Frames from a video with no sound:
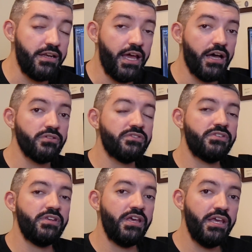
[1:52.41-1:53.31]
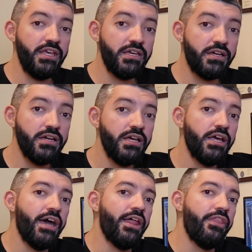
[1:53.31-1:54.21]
Now take
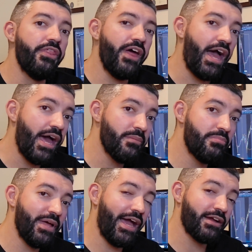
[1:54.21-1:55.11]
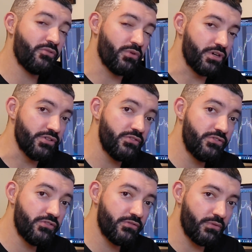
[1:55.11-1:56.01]
that
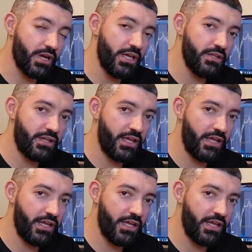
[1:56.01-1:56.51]
backwards, right?